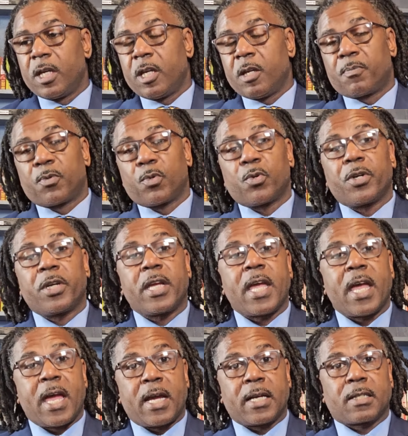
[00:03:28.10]

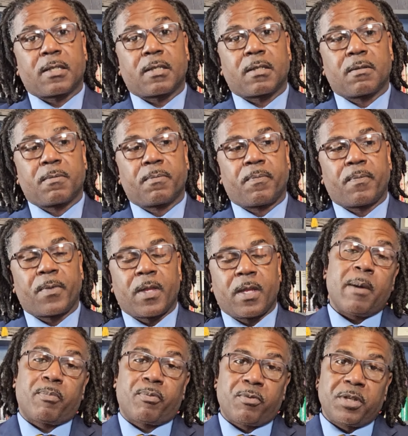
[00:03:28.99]
Employee X,
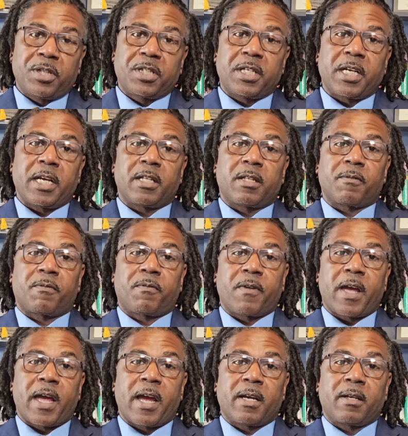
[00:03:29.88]
I appreciate the
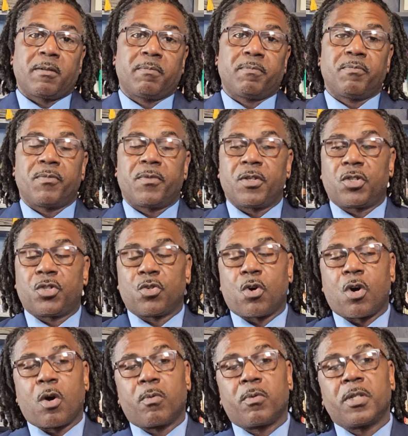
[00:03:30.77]
fact that
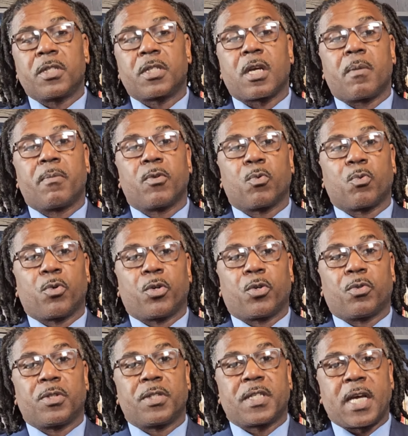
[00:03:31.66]
you're always coming to
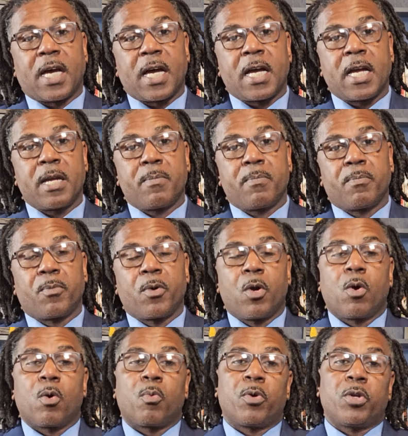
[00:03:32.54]
work on time.
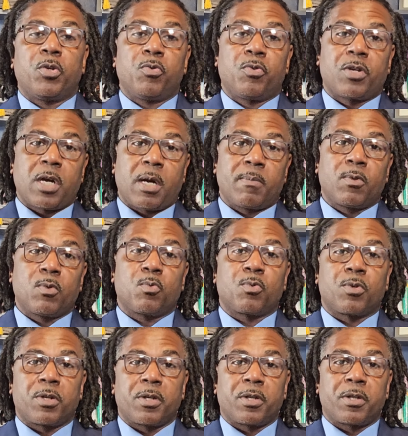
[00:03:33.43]
When you come to
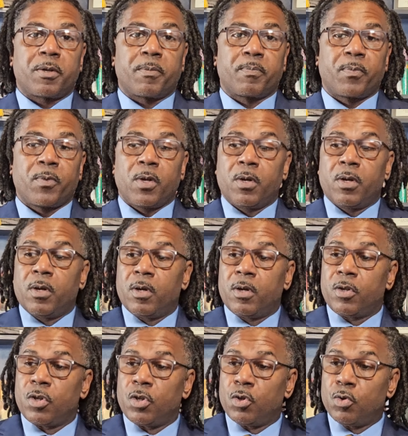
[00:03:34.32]
work,
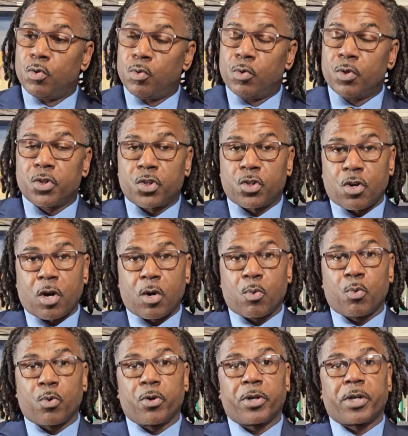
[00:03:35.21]
you
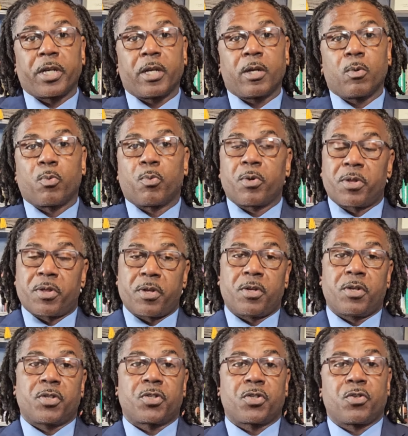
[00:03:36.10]
start working
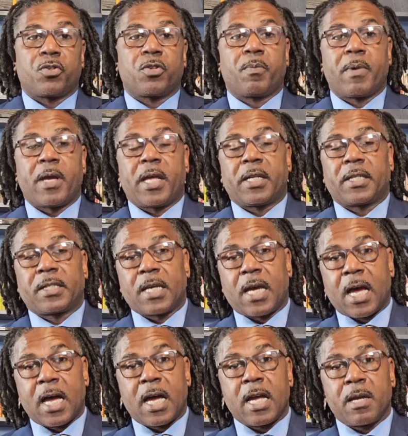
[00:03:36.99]
within a certain amount of
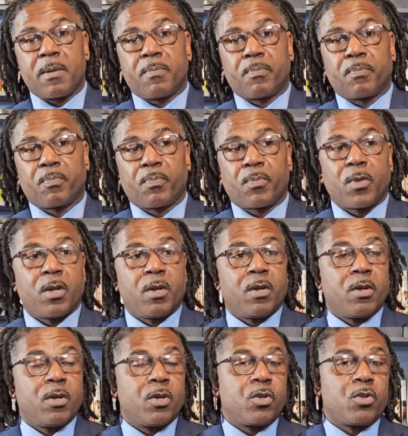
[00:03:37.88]
time.
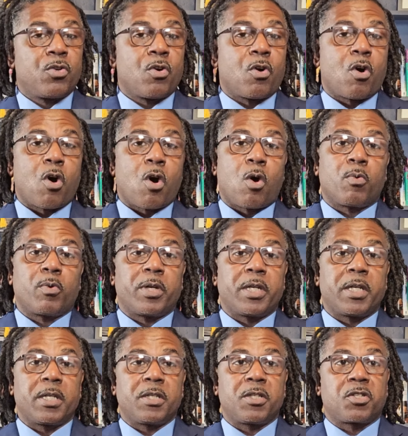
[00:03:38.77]
You're
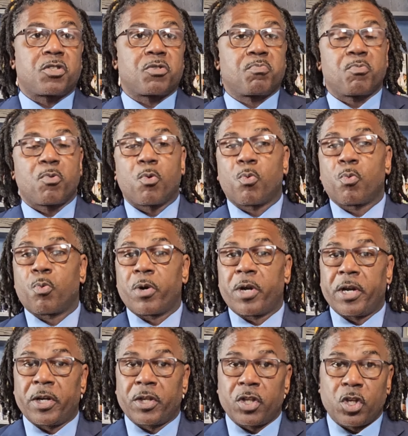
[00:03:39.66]
always
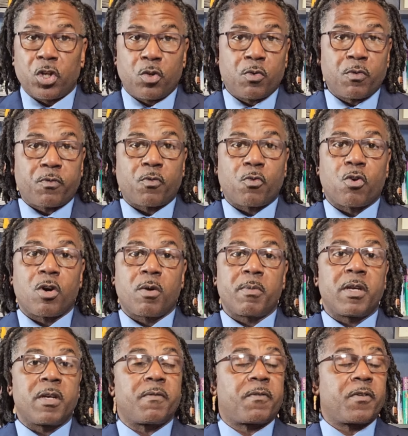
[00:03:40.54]
wearing the
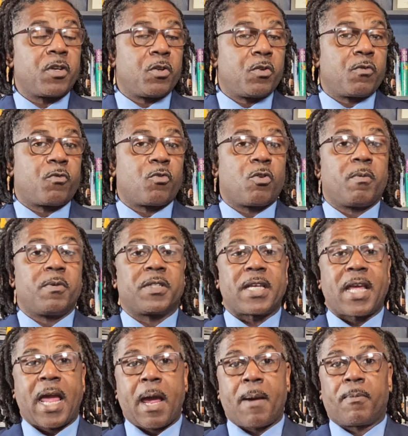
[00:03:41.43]
uniform, if a uniform
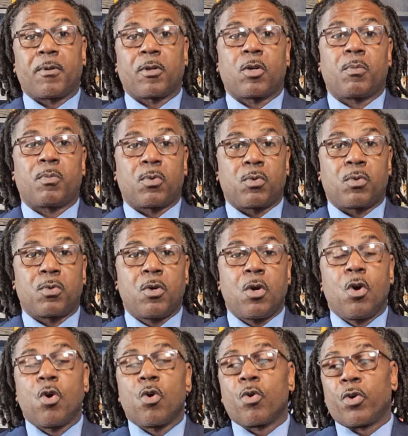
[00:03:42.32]
is
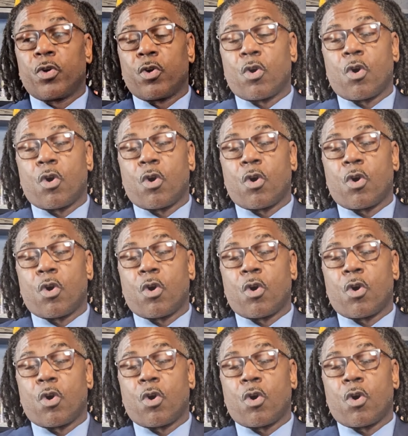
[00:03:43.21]
applicable, or